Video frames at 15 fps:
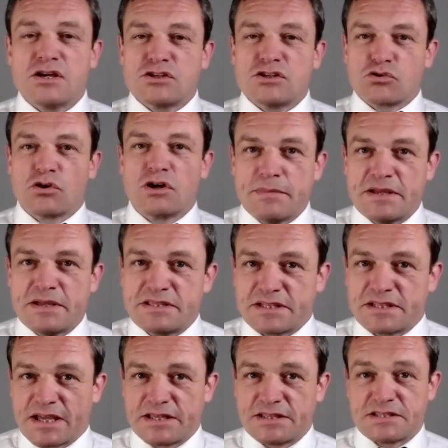Joining me
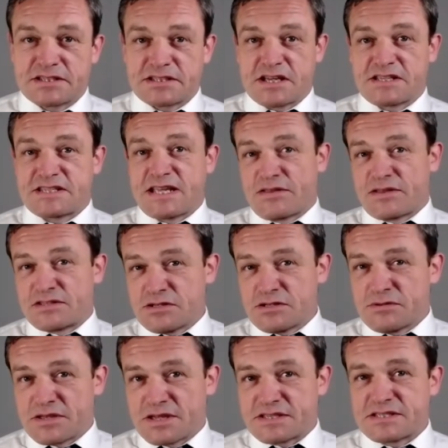today to discuss how they do
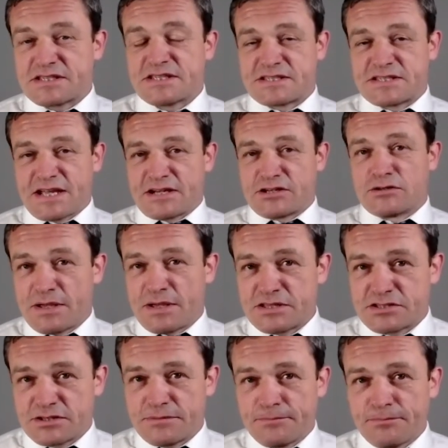this is Daniel
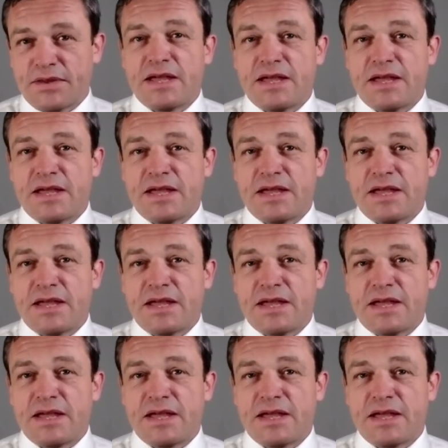Mayston,